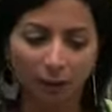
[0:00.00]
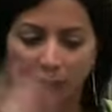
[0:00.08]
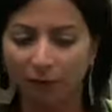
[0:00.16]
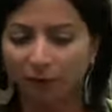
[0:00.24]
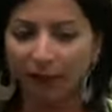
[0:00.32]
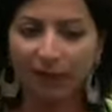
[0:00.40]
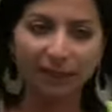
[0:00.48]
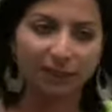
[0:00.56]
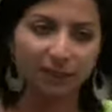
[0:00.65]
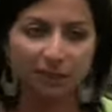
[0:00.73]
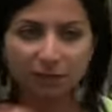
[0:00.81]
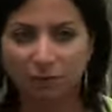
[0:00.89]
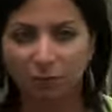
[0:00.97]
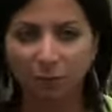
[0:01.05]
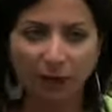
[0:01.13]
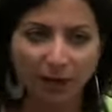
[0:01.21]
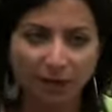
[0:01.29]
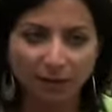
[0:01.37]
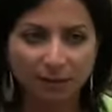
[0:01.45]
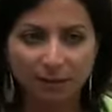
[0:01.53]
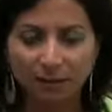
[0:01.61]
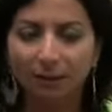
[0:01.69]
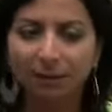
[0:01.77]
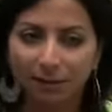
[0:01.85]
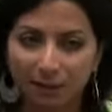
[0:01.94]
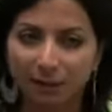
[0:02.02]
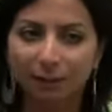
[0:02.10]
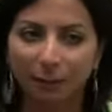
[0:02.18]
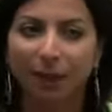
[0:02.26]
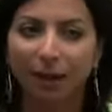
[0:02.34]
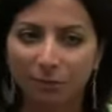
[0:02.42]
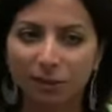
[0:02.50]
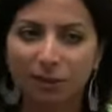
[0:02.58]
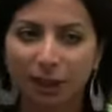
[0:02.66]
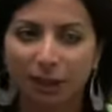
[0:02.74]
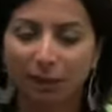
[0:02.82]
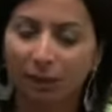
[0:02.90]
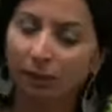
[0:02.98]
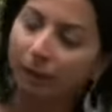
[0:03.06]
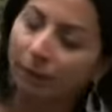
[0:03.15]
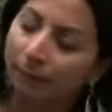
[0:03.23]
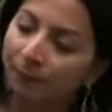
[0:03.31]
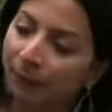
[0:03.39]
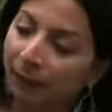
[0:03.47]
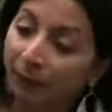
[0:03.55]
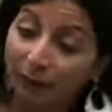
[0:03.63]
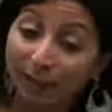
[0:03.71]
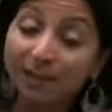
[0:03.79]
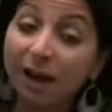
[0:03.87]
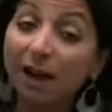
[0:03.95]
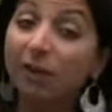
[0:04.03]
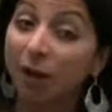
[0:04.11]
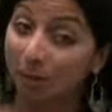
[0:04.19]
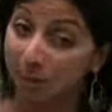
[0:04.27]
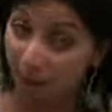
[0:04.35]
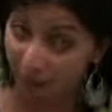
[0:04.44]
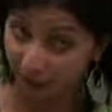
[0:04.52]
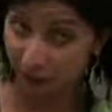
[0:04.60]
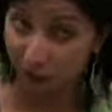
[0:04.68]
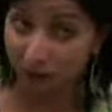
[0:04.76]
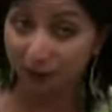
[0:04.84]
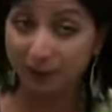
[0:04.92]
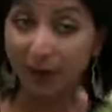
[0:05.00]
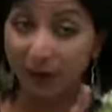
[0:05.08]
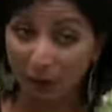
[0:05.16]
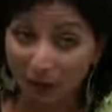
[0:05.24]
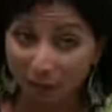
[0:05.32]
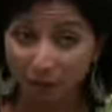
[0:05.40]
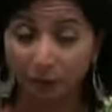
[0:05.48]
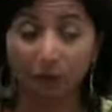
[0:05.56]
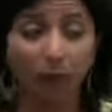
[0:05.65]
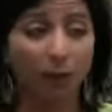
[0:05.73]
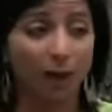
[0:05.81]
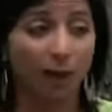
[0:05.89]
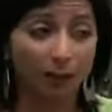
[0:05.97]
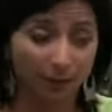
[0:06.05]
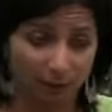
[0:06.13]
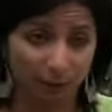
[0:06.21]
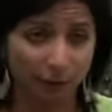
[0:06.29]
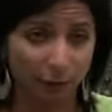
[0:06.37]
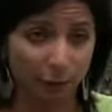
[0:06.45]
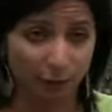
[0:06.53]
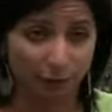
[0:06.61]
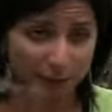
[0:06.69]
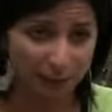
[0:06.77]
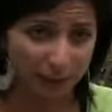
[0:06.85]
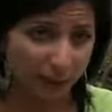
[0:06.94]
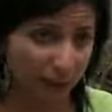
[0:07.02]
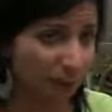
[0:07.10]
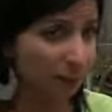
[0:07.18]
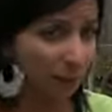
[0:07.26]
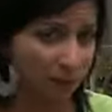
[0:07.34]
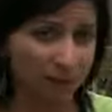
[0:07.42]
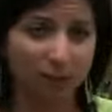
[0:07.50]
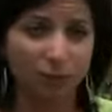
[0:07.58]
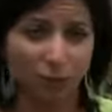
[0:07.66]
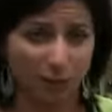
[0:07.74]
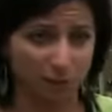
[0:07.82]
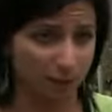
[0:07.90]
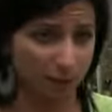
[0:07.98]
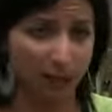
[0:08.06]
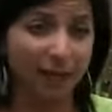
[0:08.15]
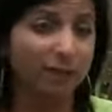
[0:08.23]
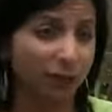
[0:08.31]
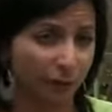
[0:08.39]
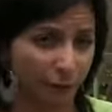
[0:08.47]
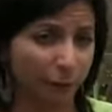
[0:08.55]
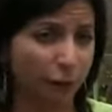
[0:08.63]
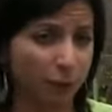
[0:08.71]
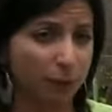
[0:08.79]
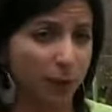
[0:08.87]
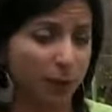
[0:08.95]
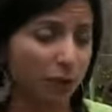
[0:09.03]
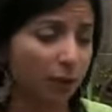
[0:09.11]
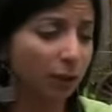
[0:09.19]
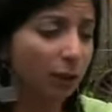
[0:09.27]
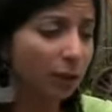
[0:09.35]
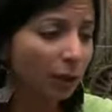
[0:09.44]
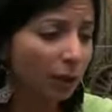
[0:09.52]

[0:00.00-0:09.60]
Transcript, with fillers: the feelings are suppressed, it becomes really hard. These are the observations. However, what I did for 15 months, because this was the length of the first project,